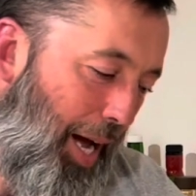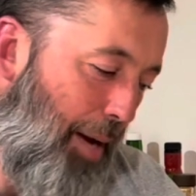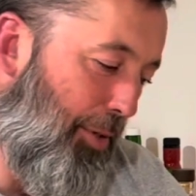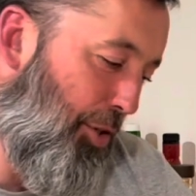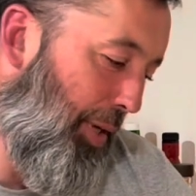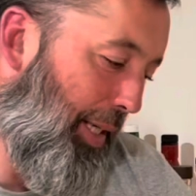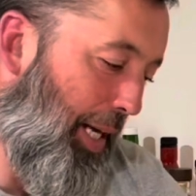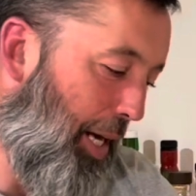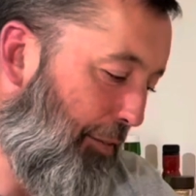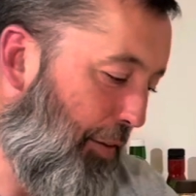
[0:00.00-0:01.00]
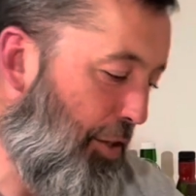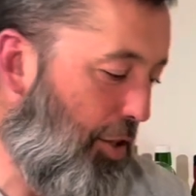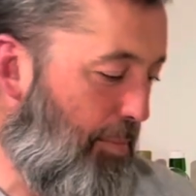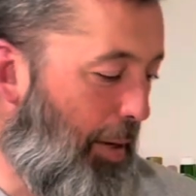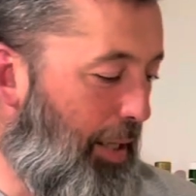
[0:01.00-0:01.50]
I would drink it. I'll finish
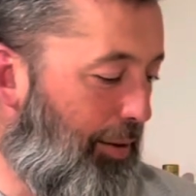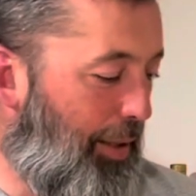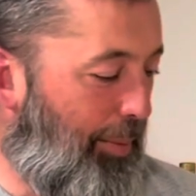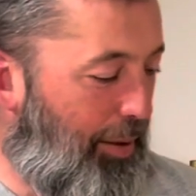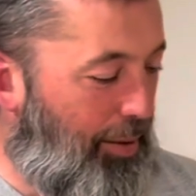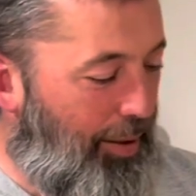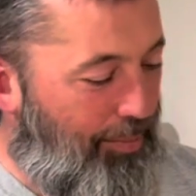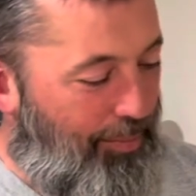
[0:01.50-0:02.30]
this bottle. I mean,